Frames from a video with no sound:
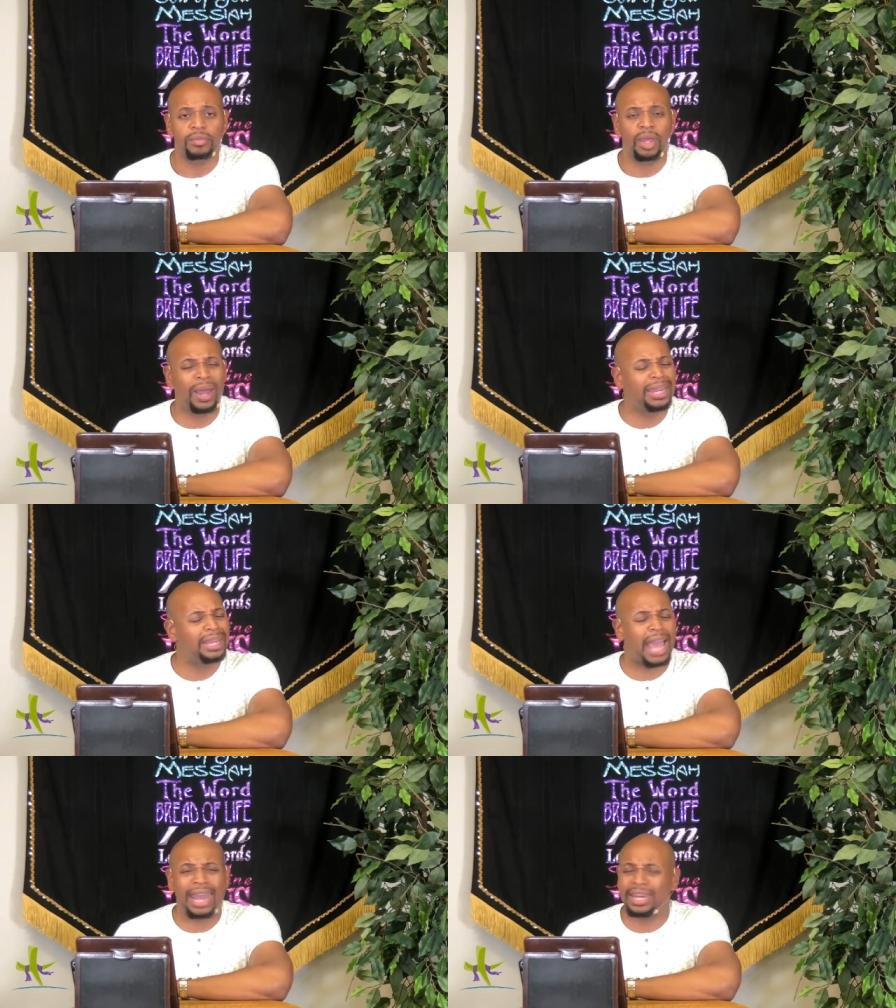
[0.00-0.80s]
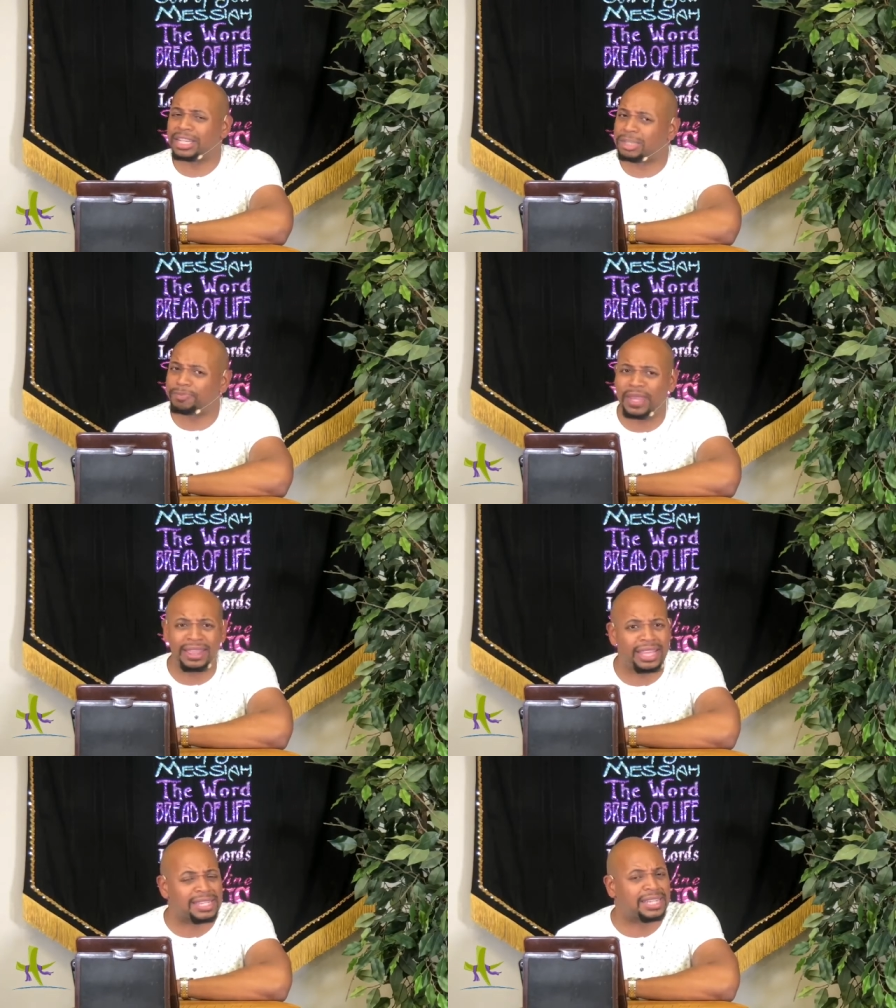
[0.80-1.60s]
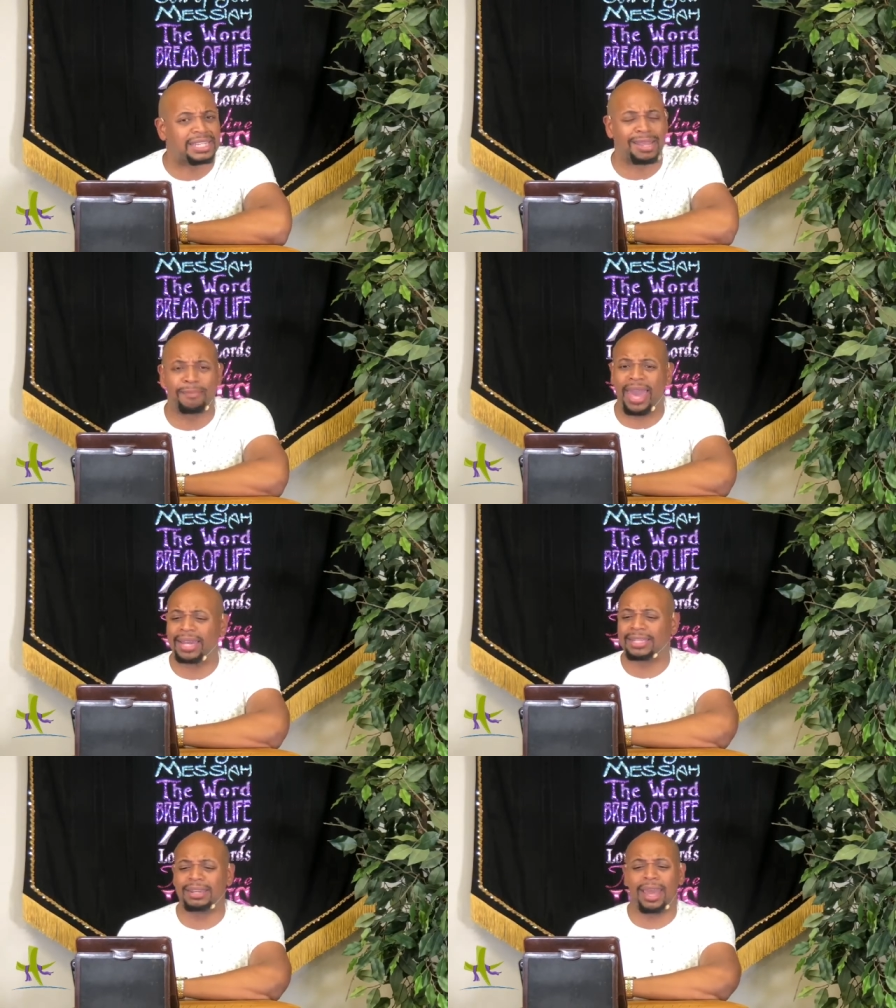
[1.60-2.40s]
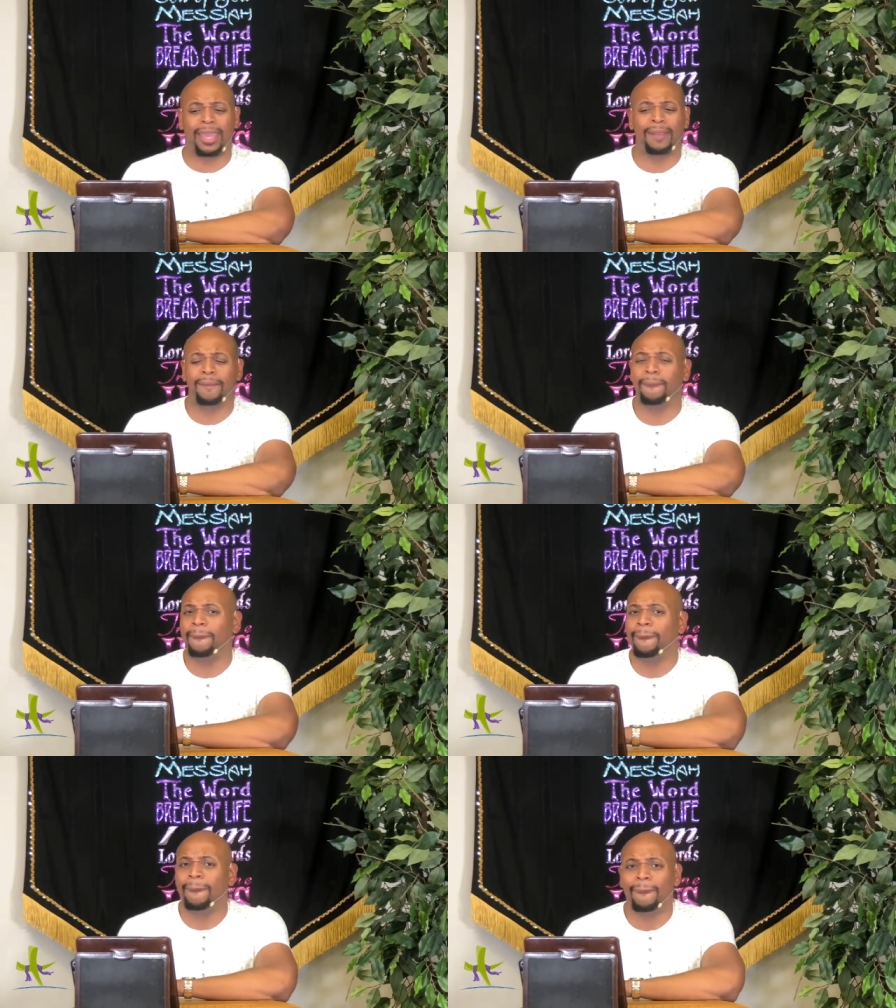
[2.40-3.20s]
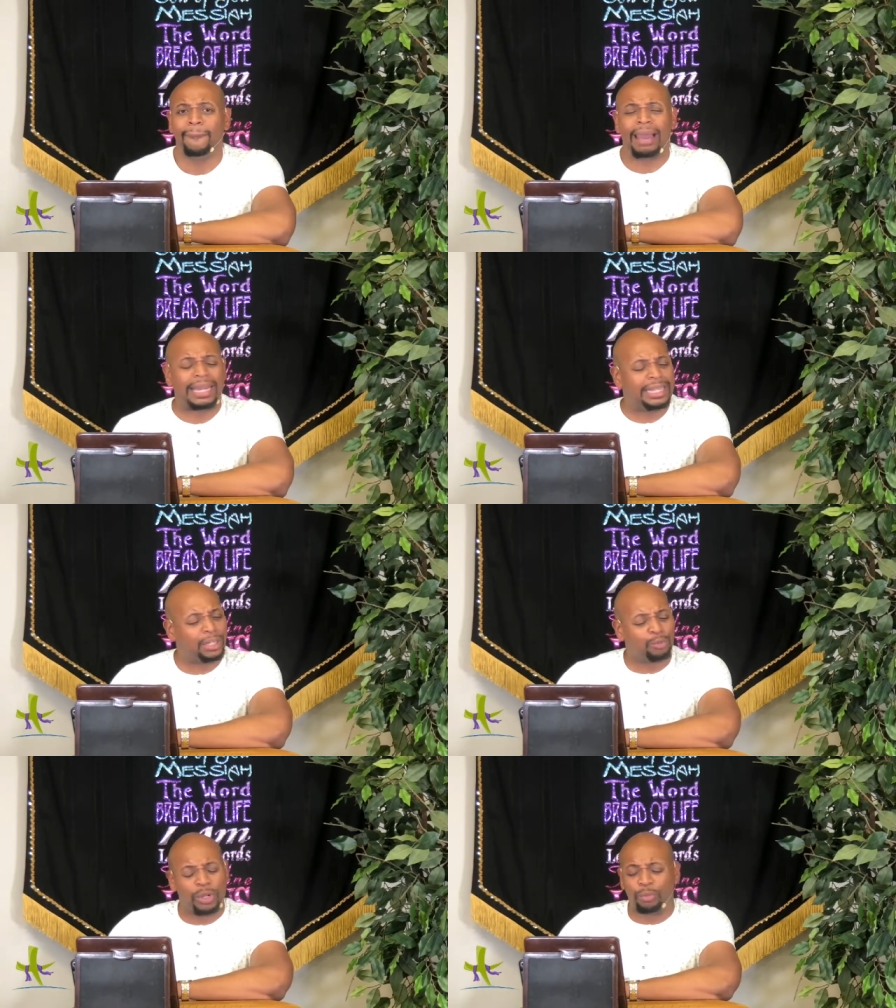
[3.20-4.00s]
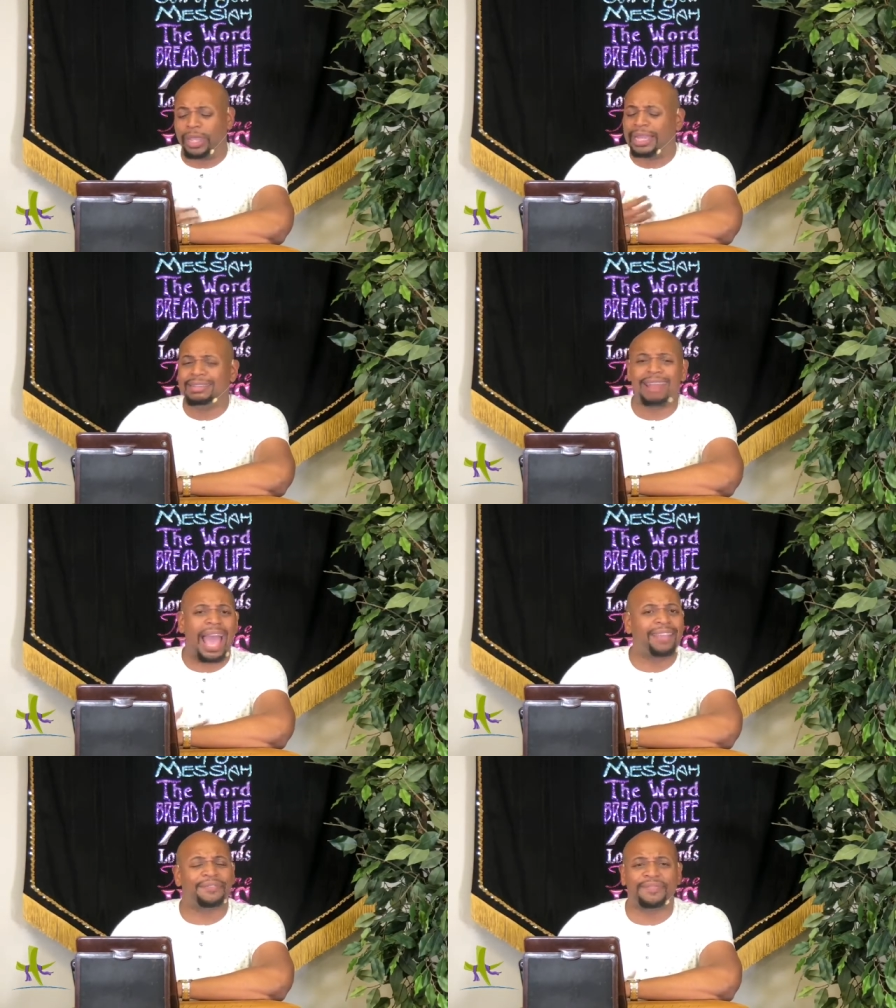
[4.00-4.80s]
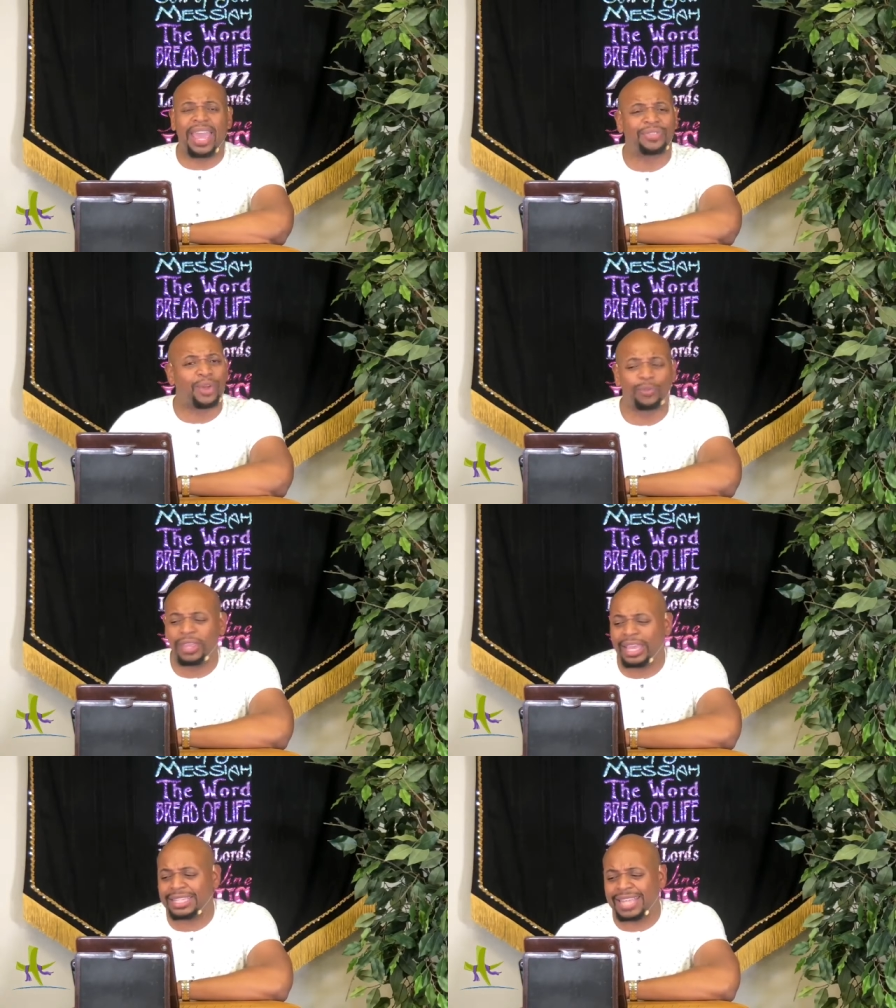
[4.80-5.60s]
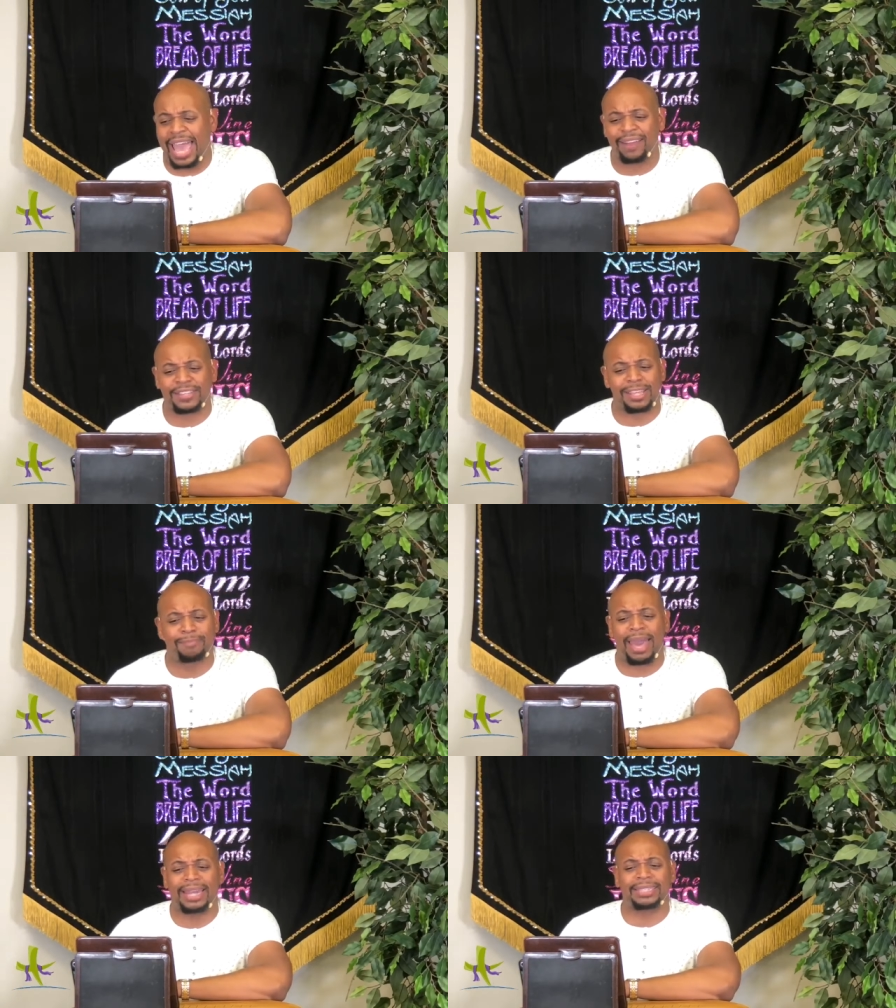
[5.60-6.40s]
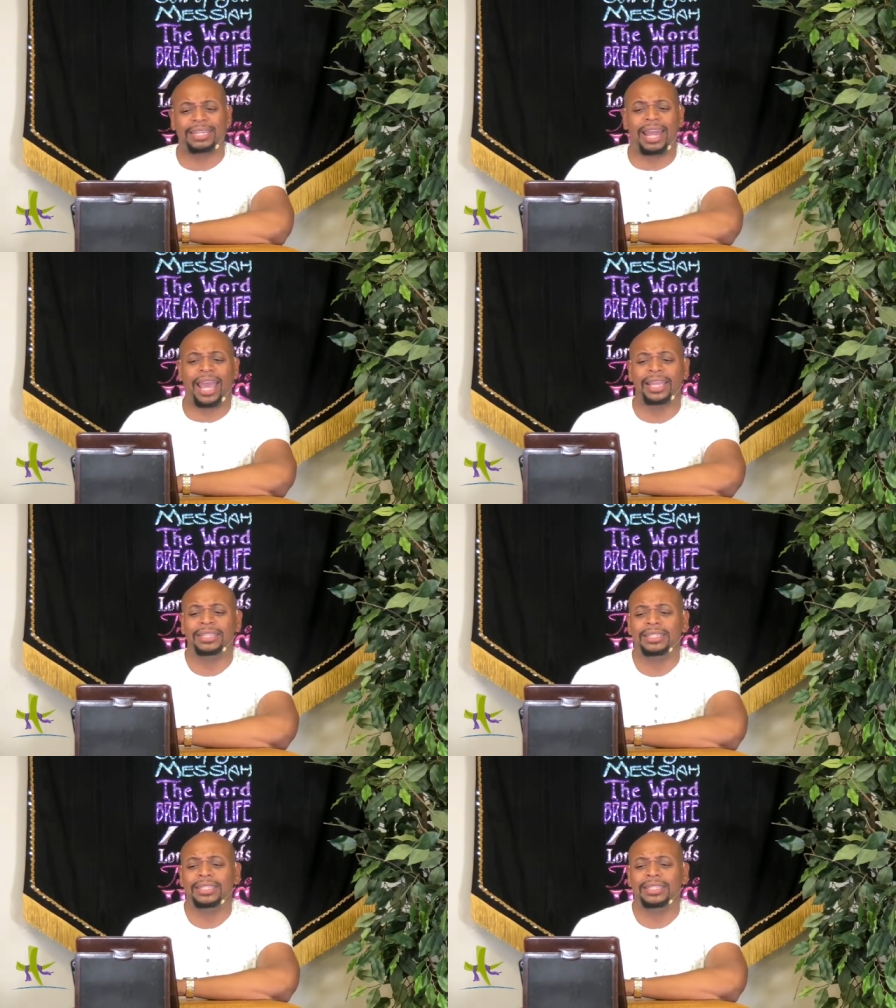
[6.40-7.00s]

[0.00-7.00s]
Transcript: Oh, I need to, I need to speak this to somebody tonight. I need to re reignite faith on the inside of somebody tonight.